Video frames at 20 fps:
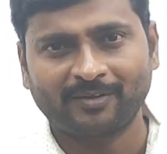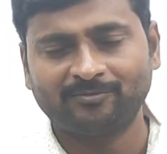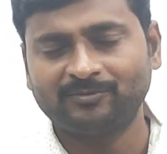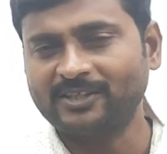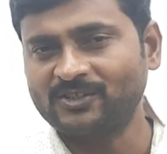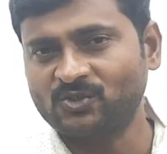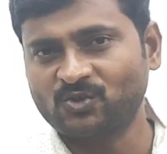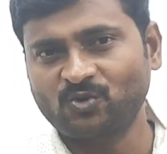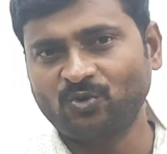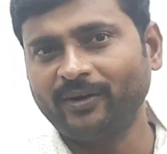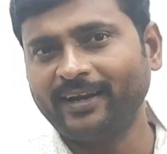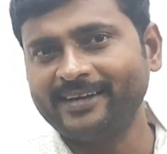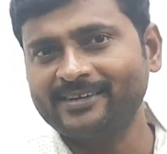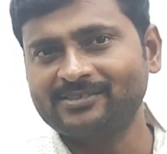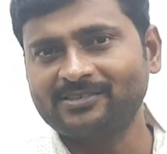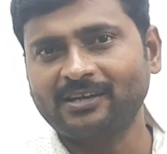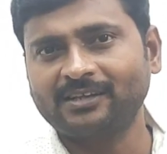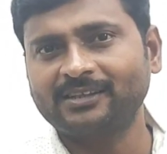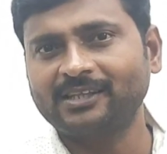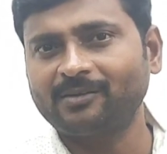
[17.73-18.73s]
The
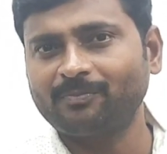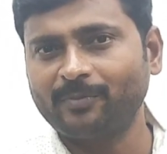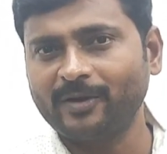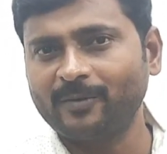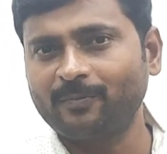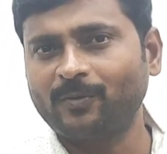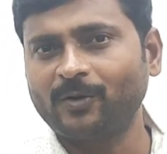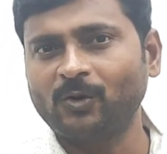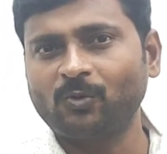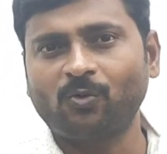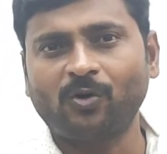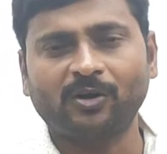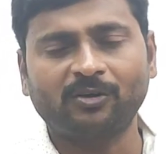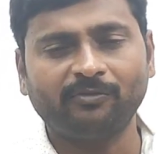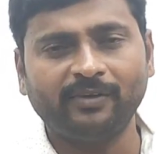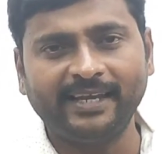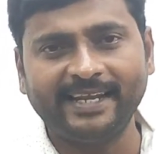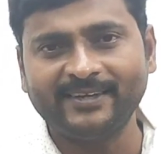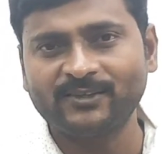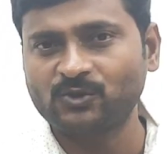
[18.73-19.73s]
students or the people who are
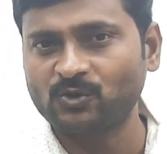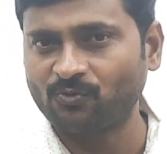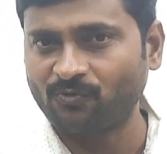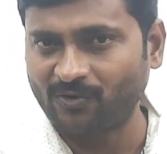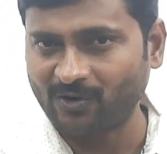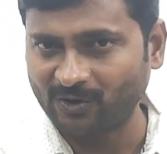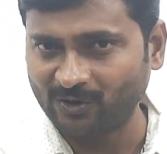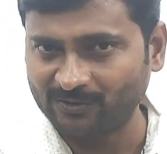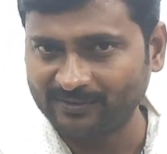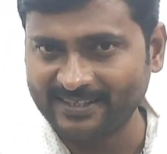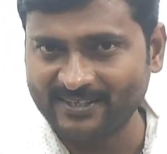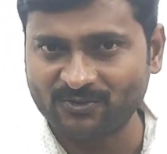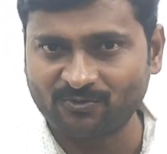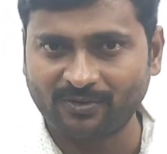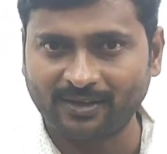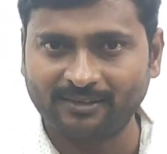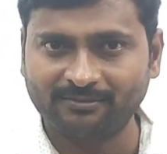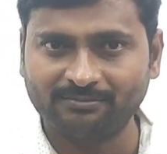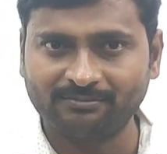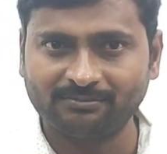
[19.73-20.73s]
willing to follow this
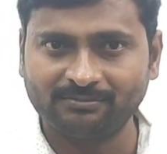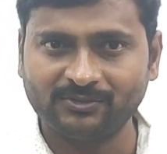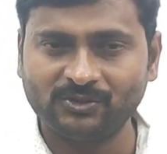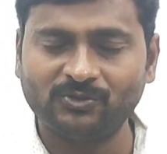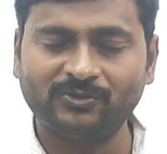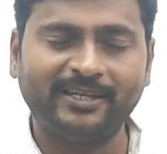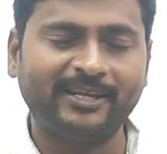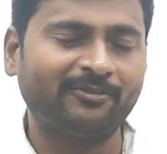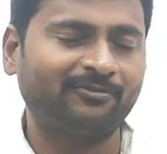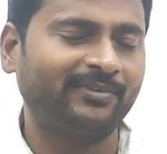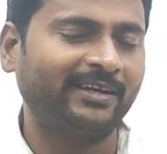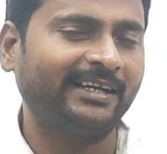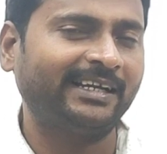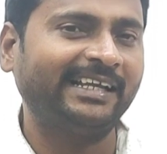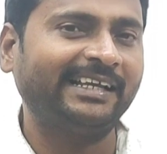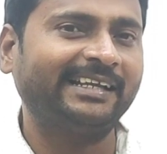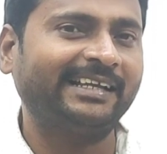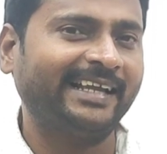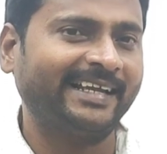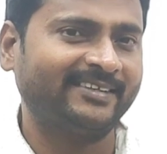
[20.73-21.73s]
one, you
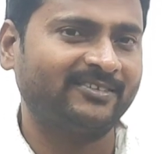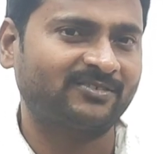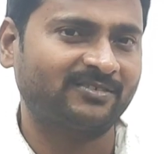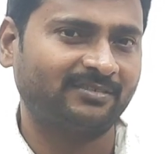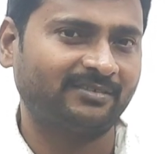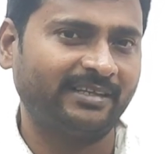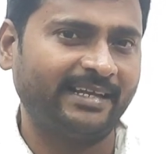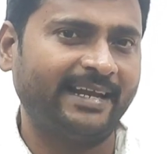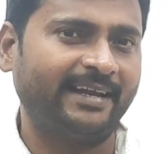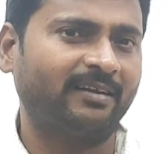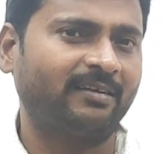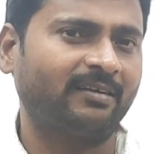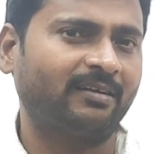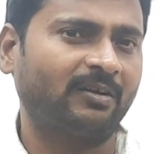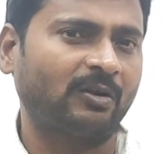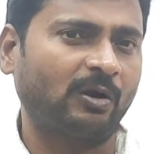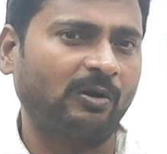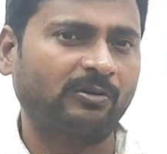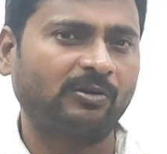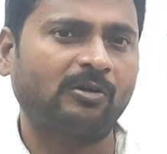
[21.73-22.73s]
definitely get a
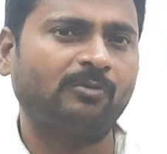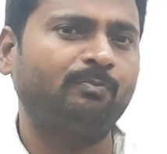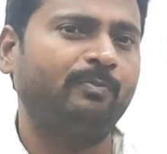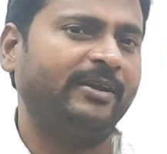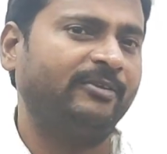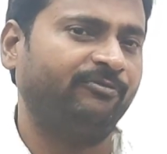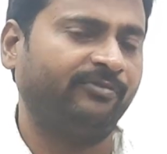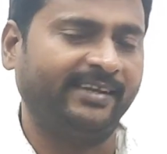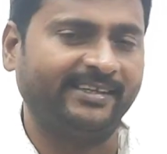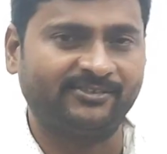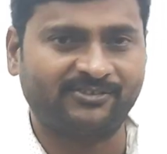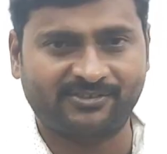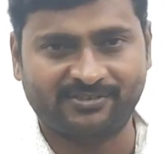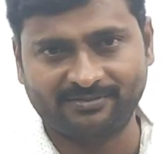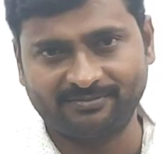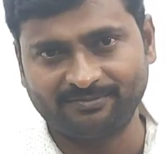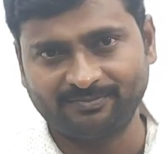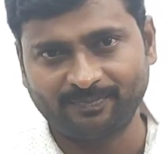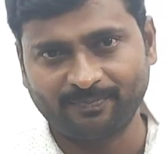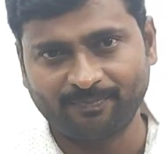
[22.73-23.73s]
lot of benefits.